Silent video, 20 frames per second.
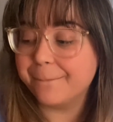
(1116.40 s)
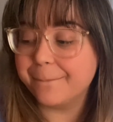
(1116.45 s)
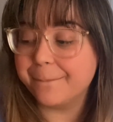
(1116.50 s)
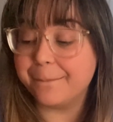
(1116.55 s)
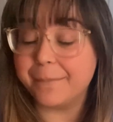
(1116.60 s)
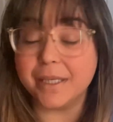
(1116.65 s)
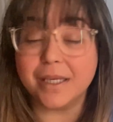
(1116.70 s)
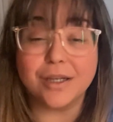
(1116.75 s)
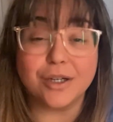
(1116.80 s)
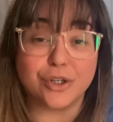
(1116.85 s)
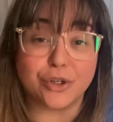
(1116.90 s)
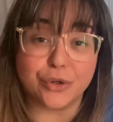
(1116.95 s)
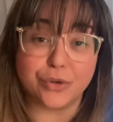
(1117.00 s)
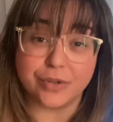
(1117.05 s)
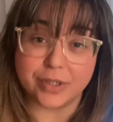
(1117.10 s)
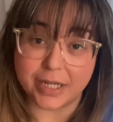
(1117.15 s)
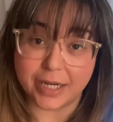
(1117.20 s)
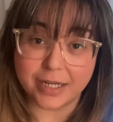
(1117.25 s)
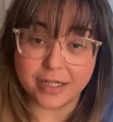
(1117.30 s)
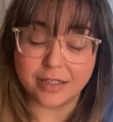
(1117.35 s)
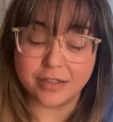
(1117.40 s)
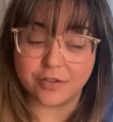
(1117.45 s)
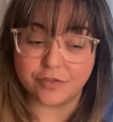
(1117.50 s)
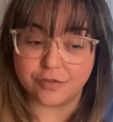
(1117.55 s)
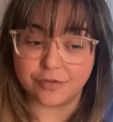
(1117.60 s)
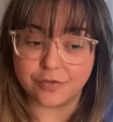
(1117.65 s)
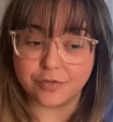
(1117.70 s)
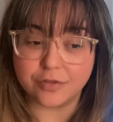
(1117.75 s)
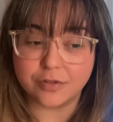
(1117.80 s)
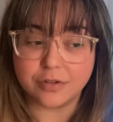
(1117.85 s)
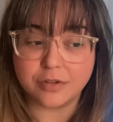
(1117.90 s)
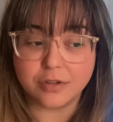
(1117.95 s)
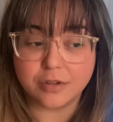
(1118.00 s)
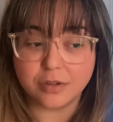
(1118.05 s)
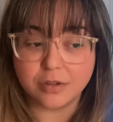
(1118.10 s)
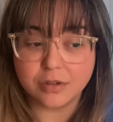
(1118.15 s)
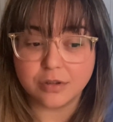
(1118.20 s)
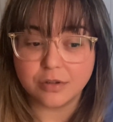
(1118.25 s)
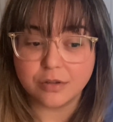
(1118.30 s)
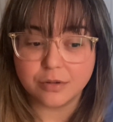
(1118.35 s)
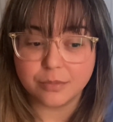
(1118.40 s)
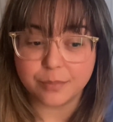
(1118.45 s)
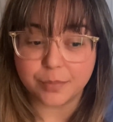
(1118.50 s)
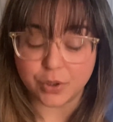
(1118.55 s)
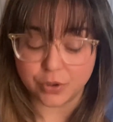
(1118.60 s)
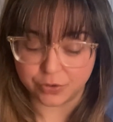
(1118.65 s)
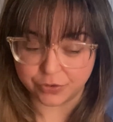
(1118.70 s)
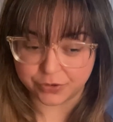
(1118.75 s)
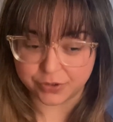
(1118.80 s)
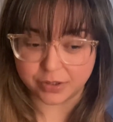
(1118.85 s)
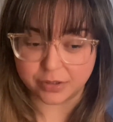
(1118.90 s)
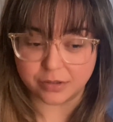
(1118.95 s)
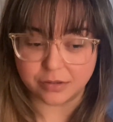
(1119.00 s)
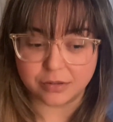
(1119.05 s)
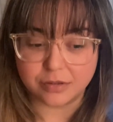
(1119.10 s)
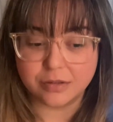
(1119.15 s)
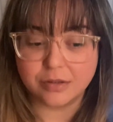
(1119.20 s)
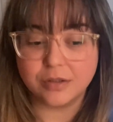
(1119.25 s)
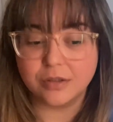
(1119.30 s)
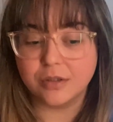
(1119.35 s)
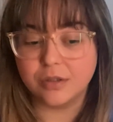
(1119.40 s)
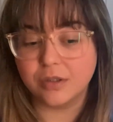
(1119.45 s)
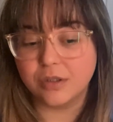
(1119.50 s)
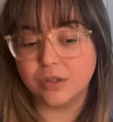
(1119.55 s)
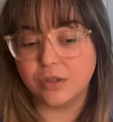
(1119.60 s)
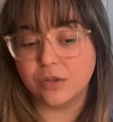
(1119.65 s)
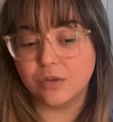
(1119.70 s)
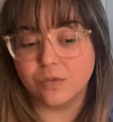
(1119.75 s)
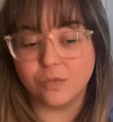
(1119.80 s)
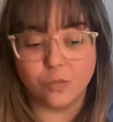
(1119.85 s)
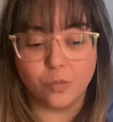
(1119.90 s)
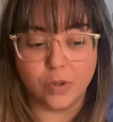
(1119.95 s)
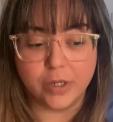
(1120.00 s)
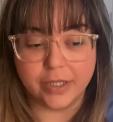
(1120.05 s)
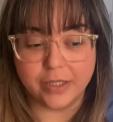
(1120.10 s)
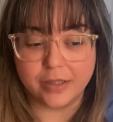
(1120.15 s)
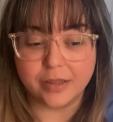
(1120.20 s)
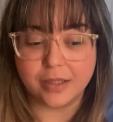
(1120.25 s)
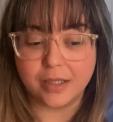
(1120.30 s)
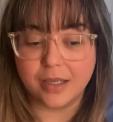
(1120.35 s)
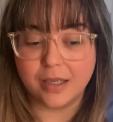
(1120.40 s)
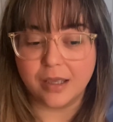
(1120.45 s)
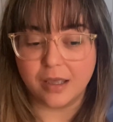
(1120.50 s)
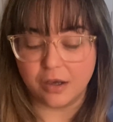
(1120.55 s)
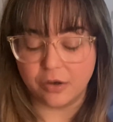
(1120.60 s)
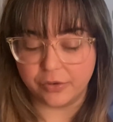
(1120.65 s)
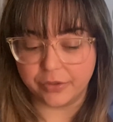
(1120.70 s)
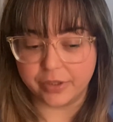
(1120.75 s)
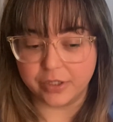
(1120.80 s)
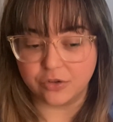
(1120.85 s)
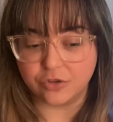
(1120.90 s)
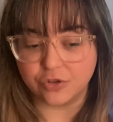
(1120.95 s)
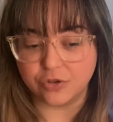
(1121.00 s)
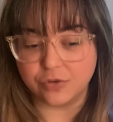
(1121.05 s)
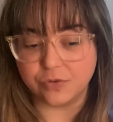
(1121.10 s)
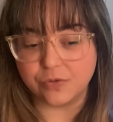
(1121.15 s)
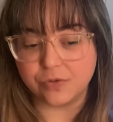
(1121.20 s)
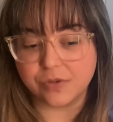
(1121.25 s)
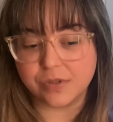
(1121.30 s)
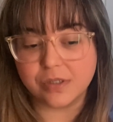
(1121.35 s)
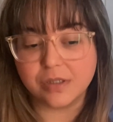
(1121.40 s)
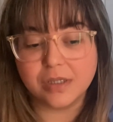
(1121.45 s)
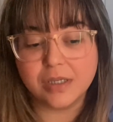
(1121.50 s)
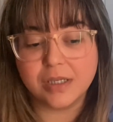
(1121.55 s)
Being a creative person with health issues